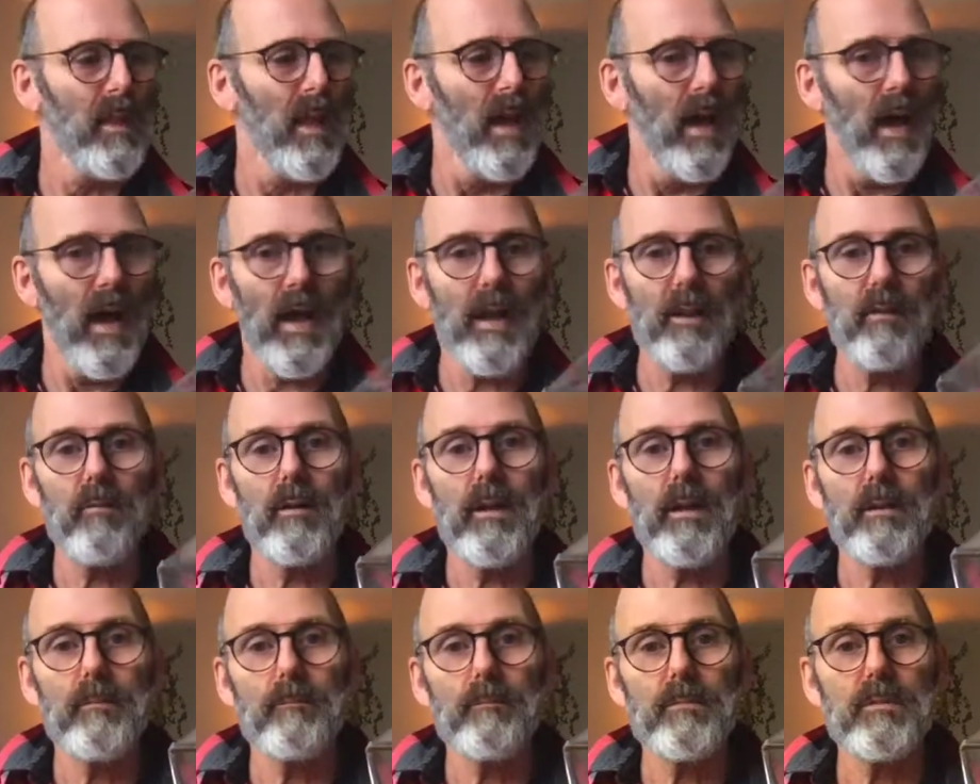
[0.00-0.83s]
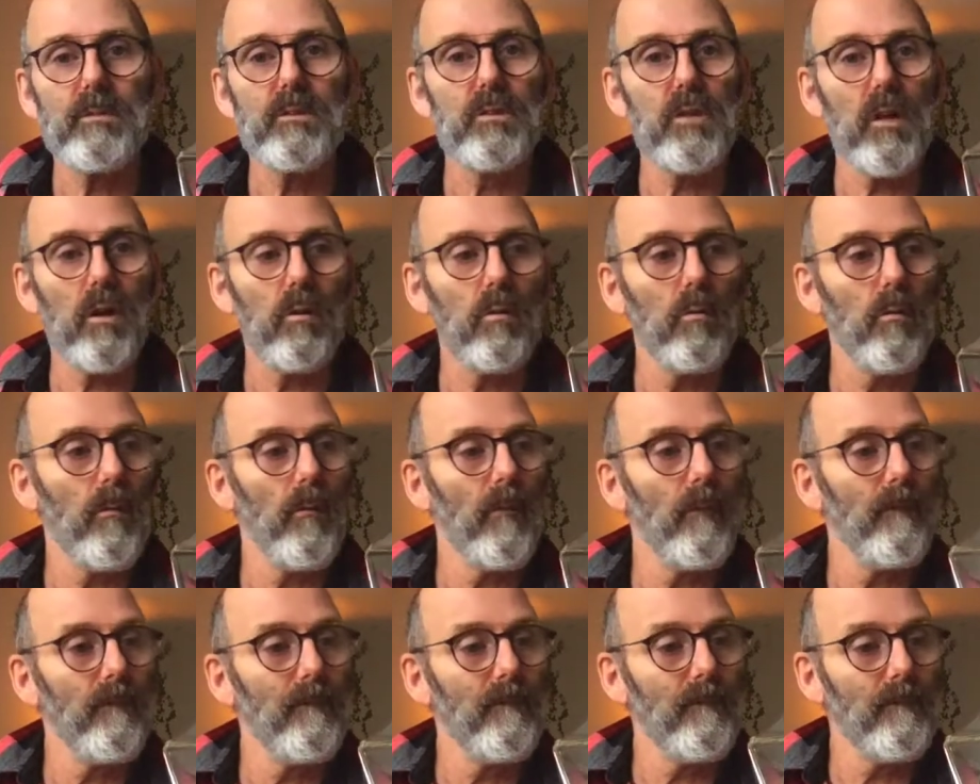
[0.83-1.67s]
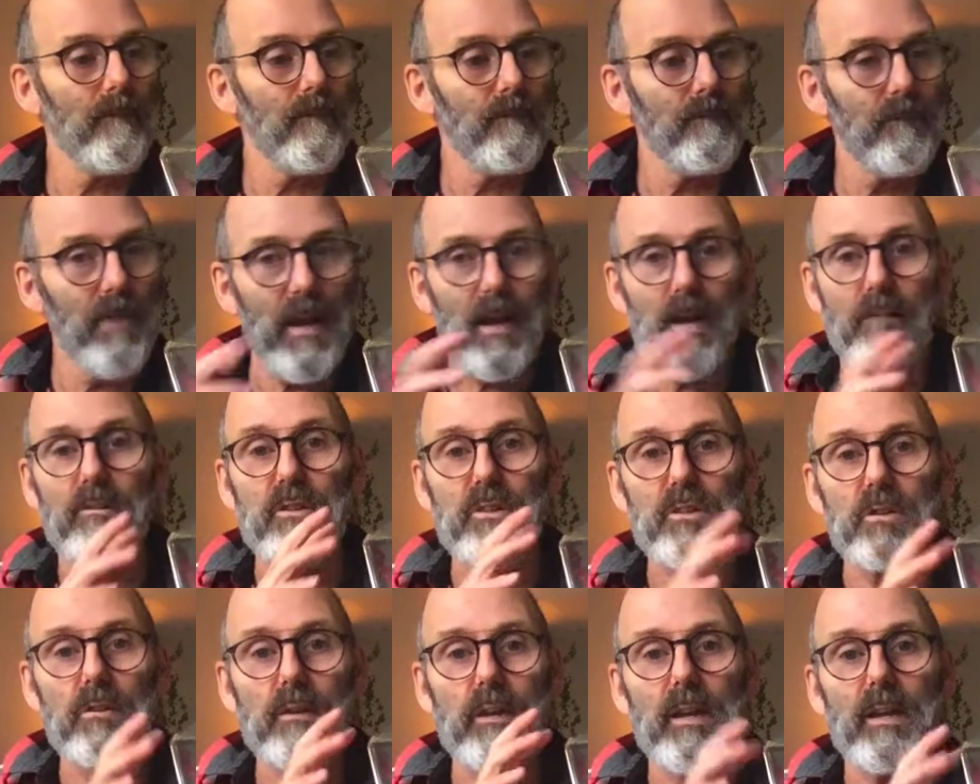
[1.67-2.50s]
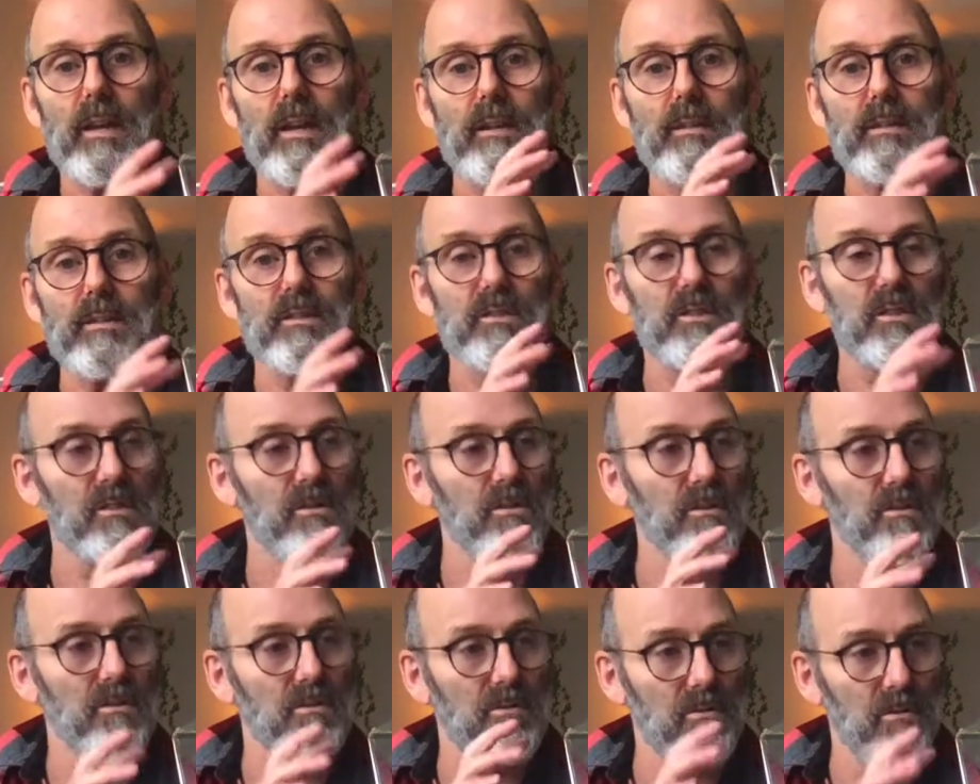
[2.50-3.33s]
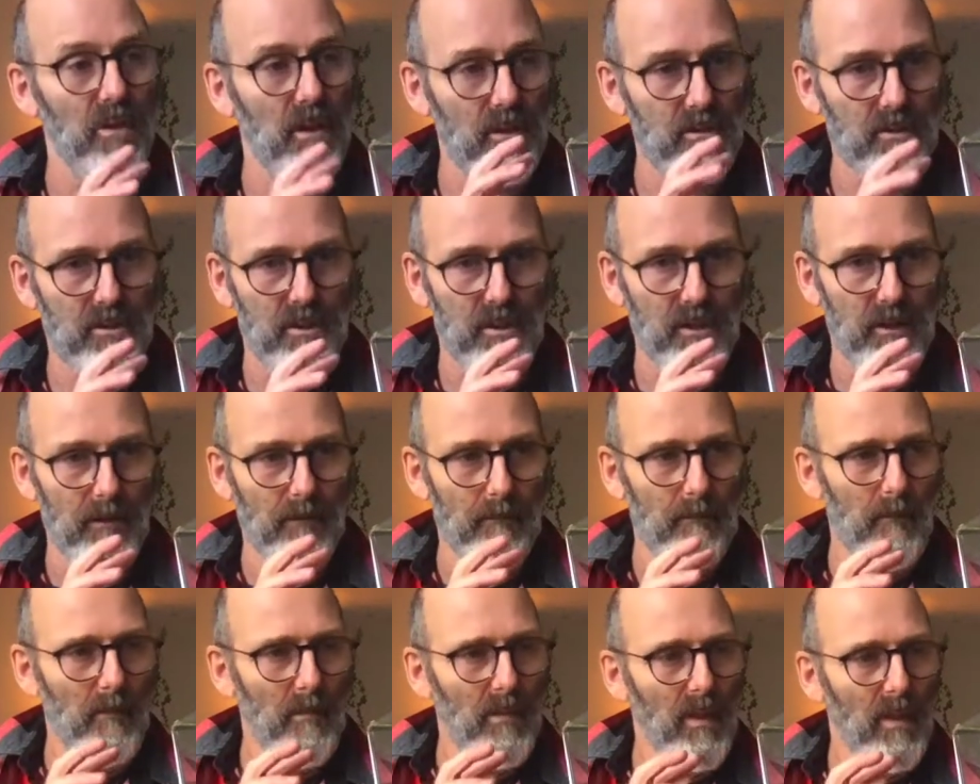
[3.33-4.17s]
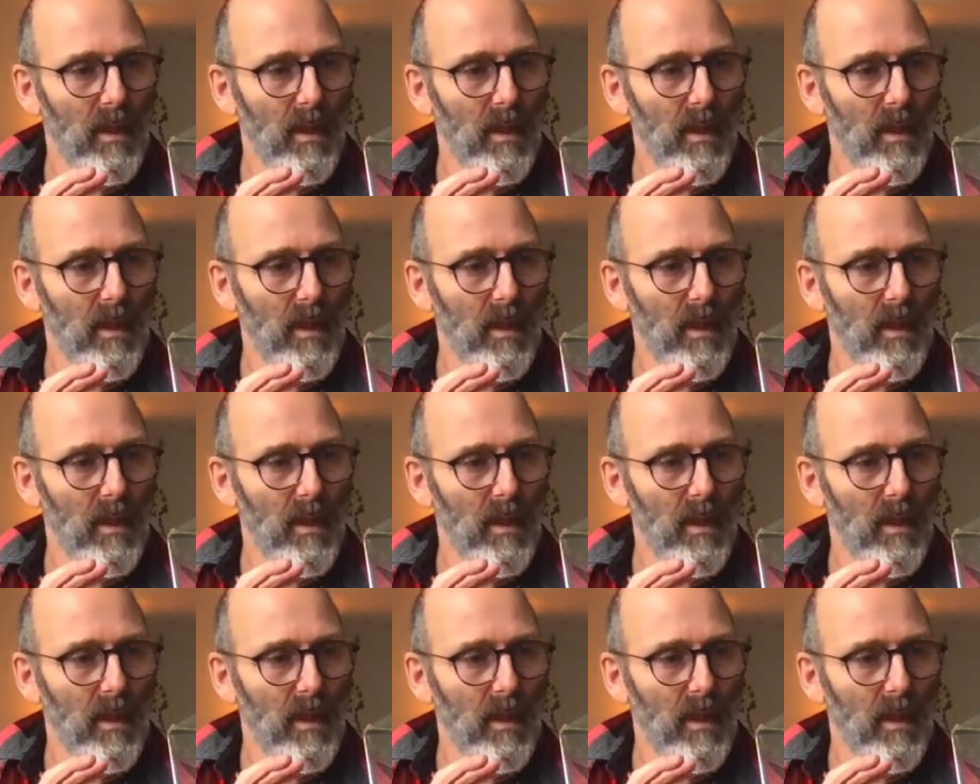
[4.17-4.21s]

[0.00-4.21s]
Anyway, so when I was looking at this structure,